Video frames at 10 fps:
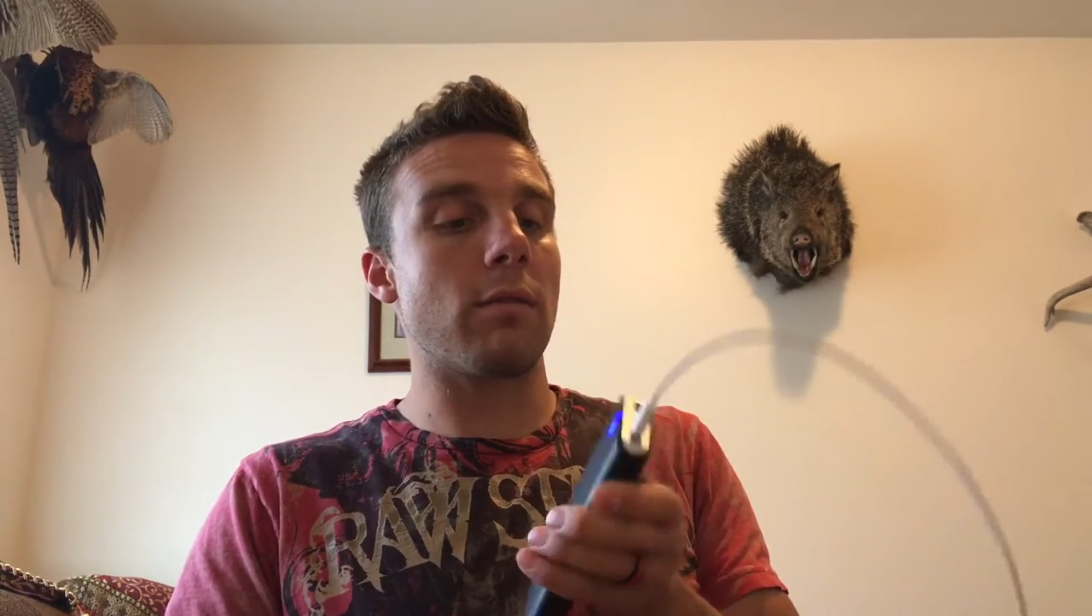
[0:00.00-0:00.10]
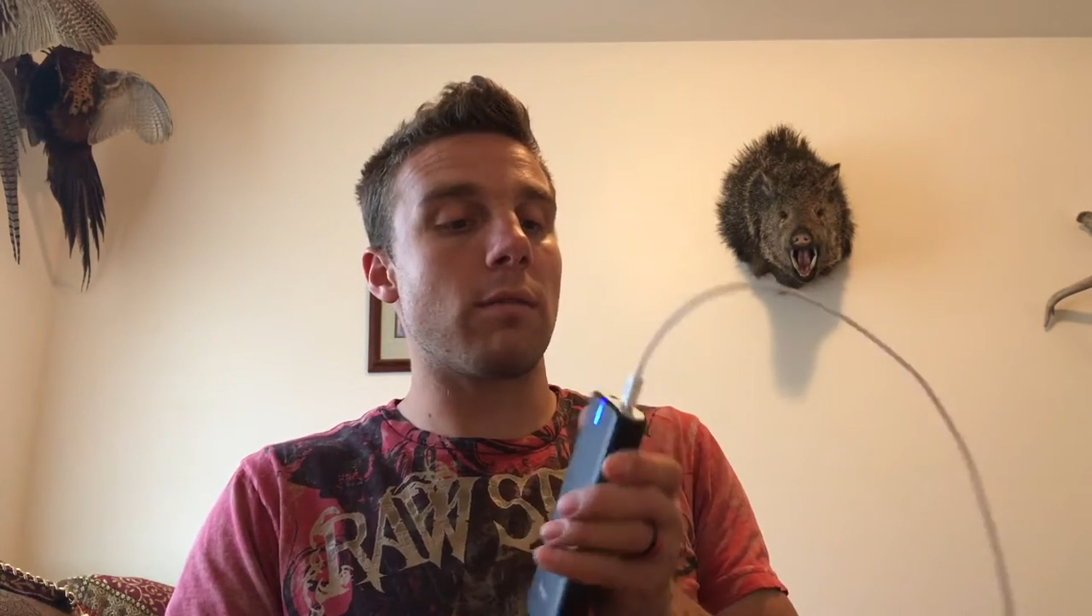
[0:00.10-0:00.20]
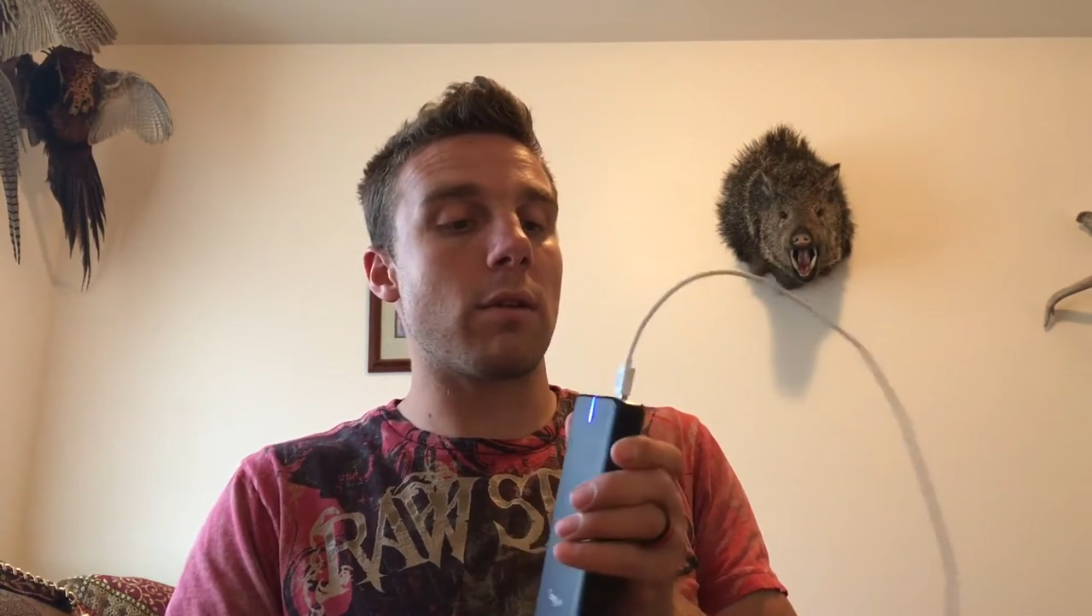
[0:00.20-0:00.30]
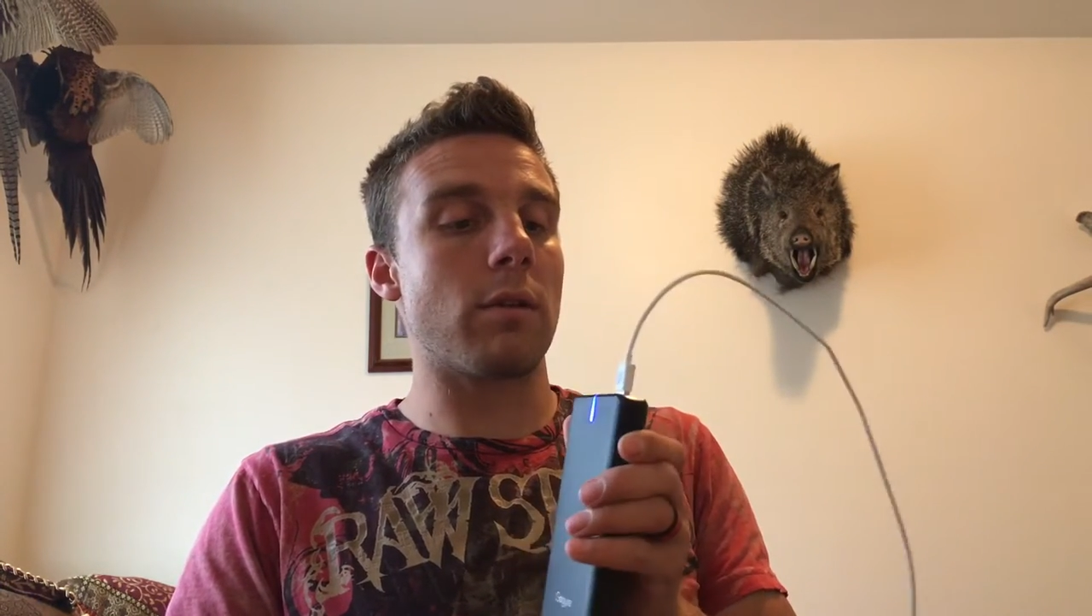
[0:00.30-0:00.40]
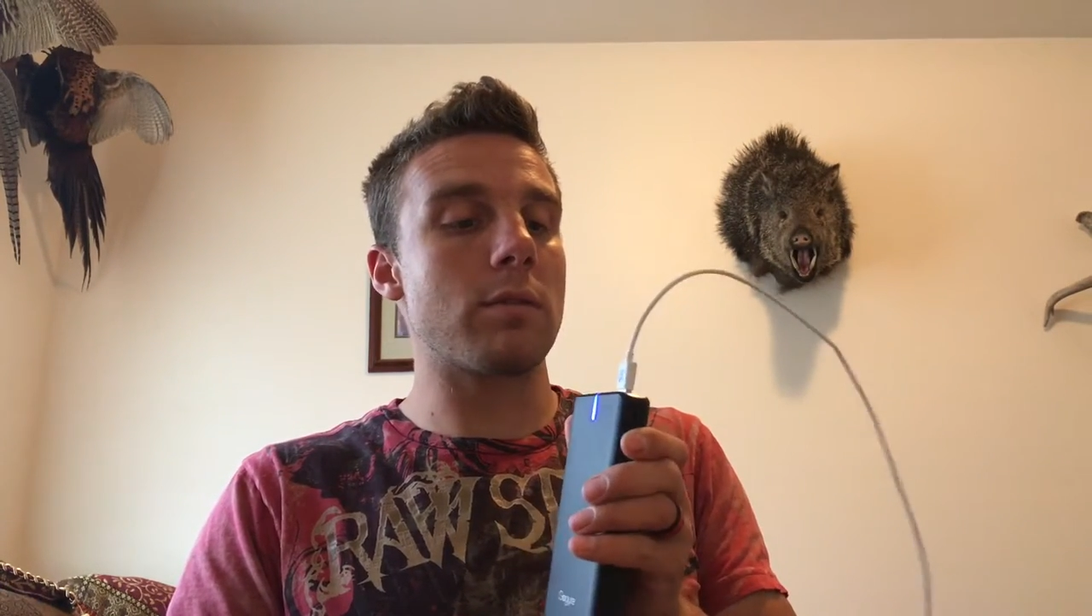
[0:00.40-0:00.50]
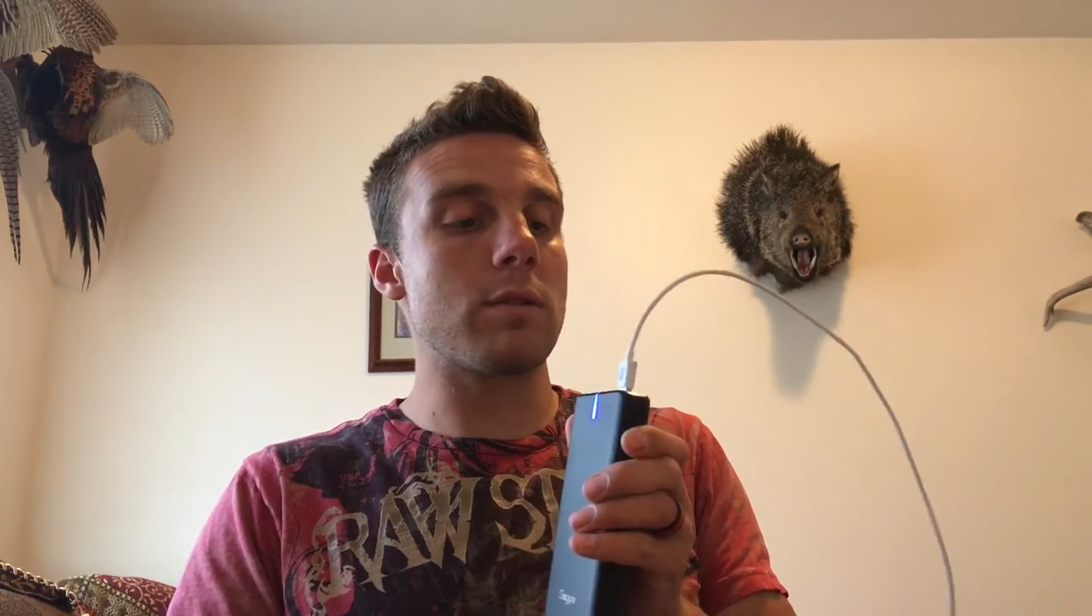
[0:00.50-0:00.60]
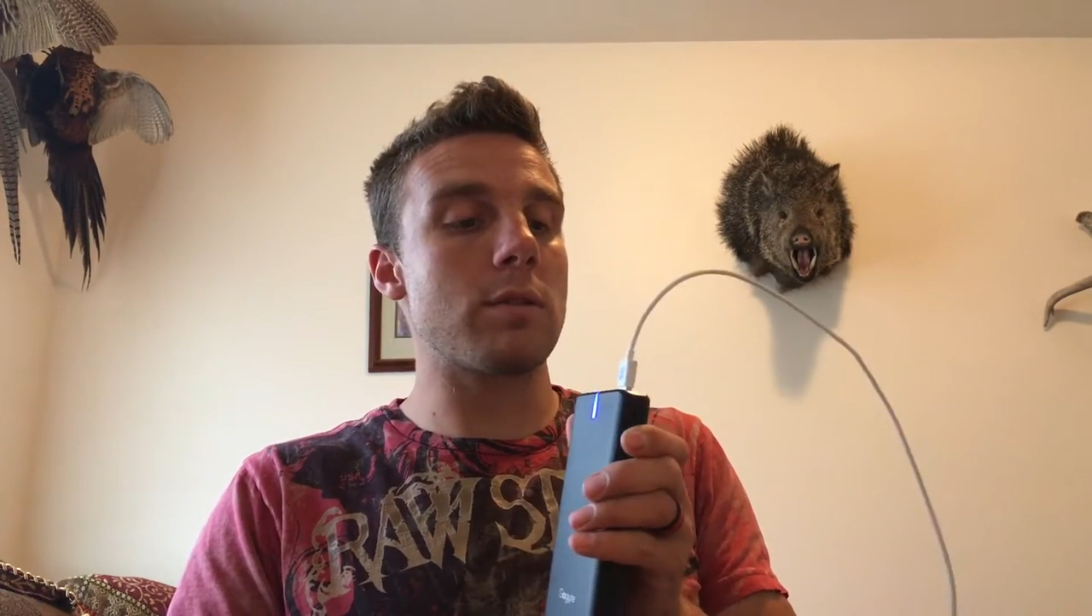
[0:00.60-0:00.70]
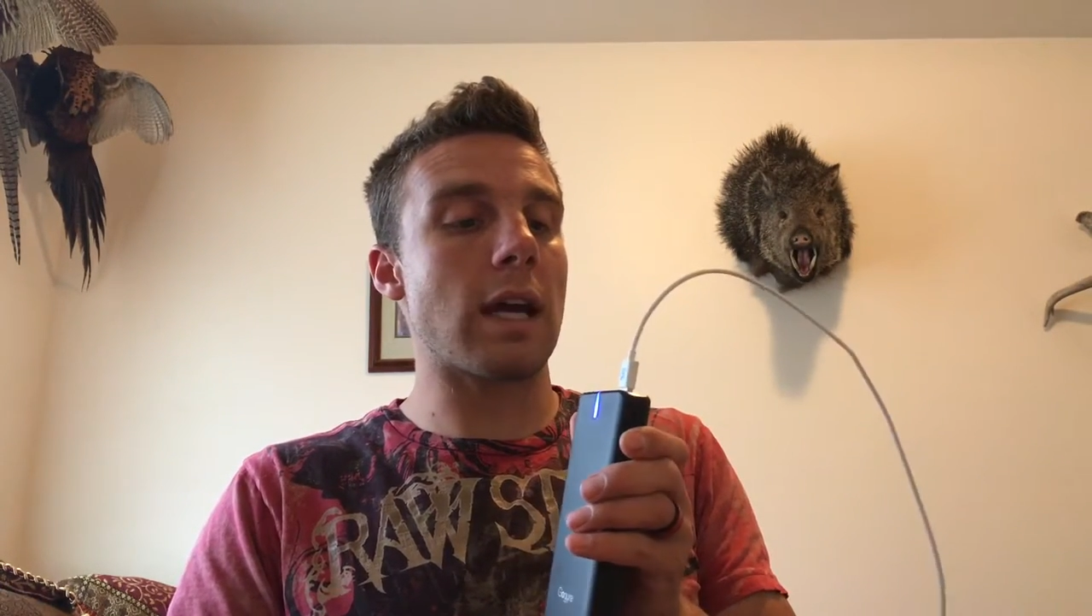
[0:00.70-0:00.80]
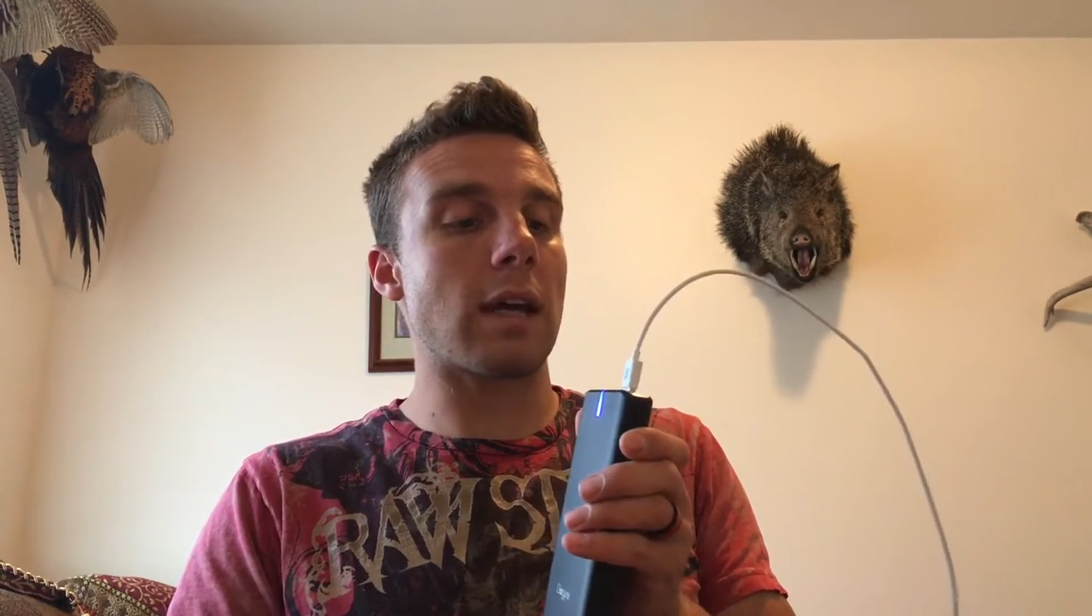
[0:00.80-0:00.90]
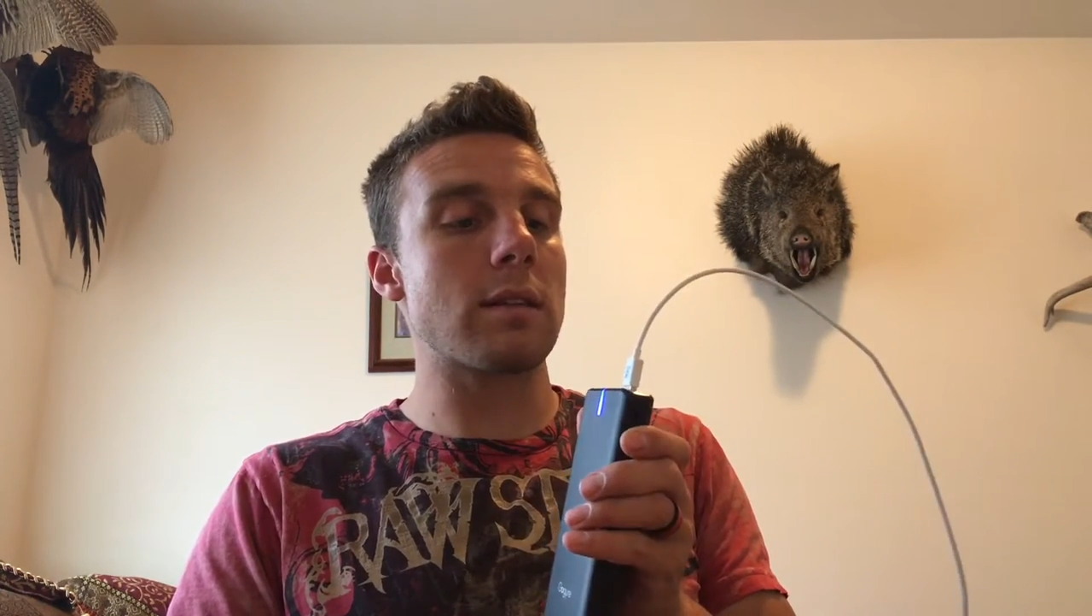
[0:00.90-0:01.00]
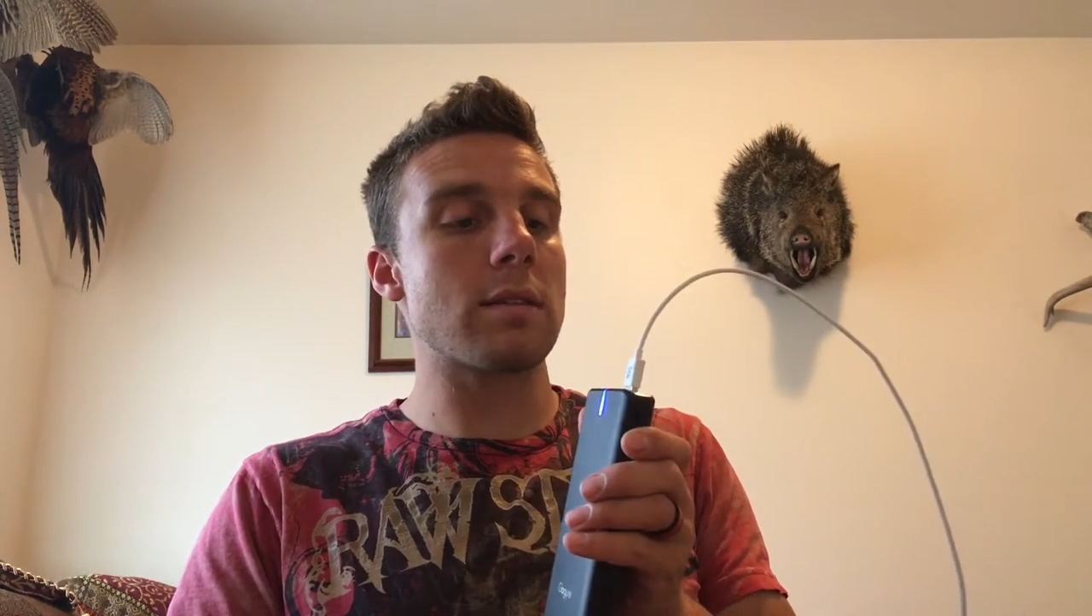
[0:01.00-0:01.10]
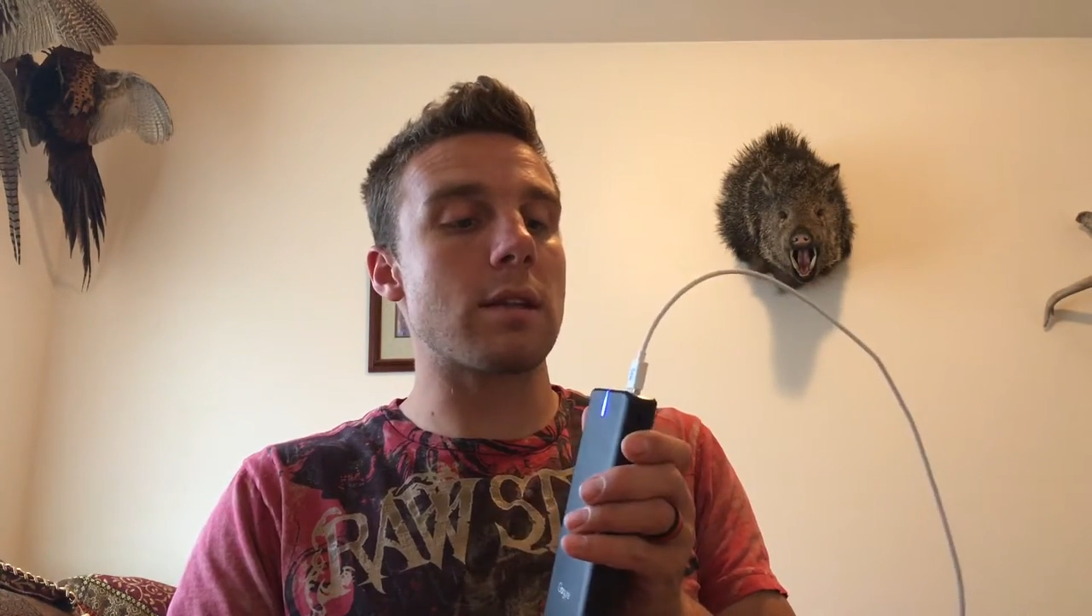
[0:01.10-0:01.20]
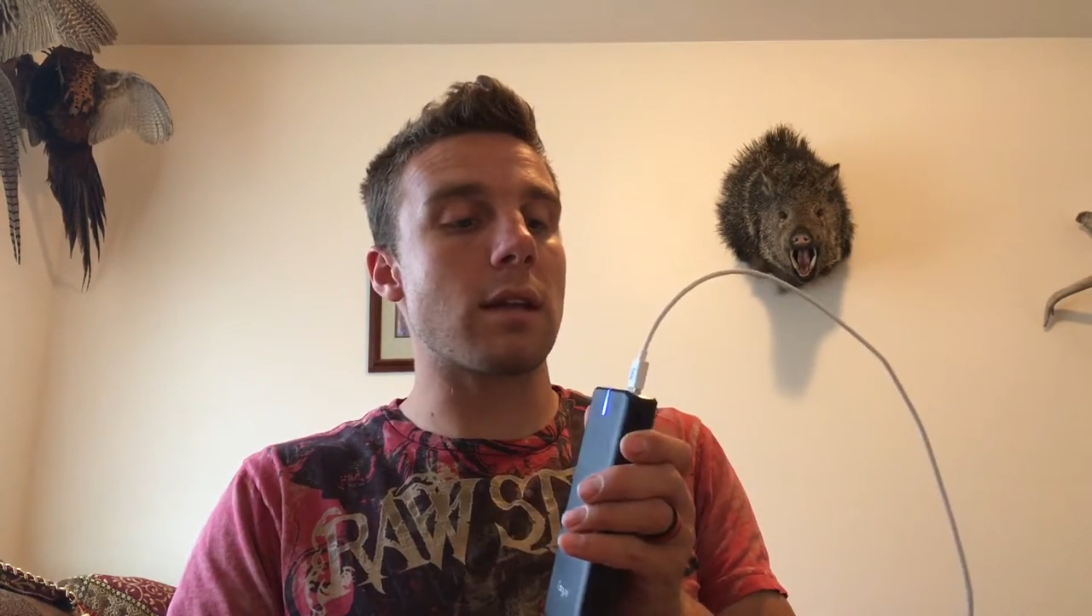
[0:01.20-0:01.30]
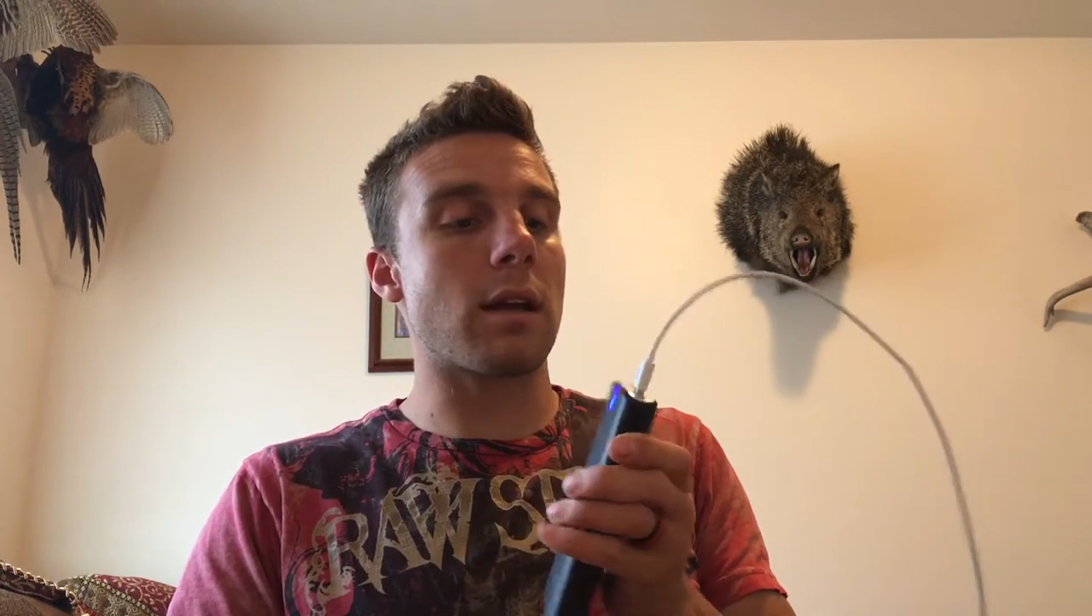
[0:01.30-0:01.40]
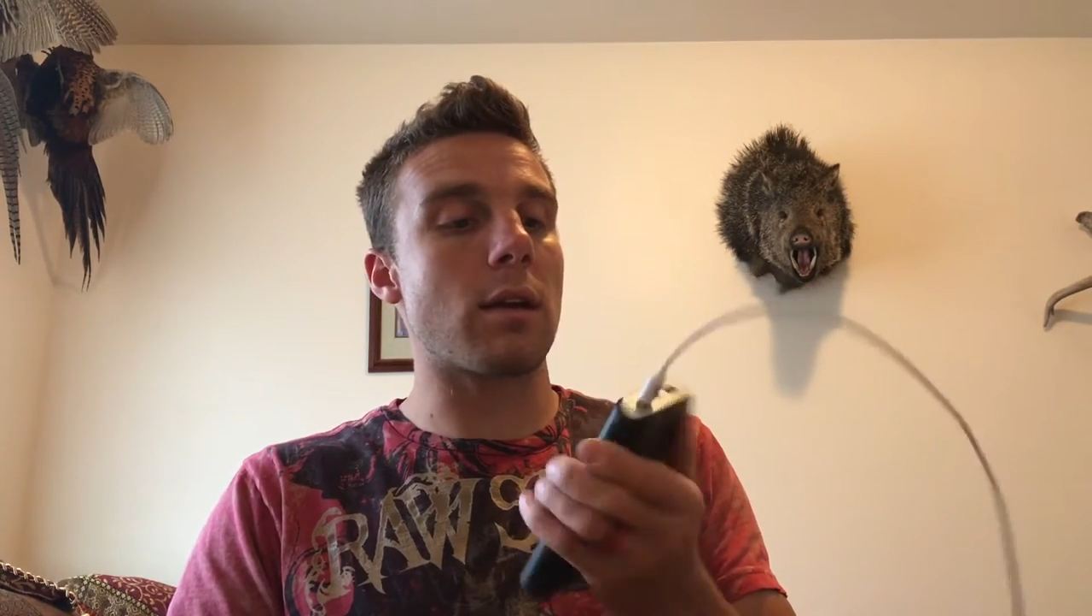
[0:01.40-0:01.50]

for 2 seconds and it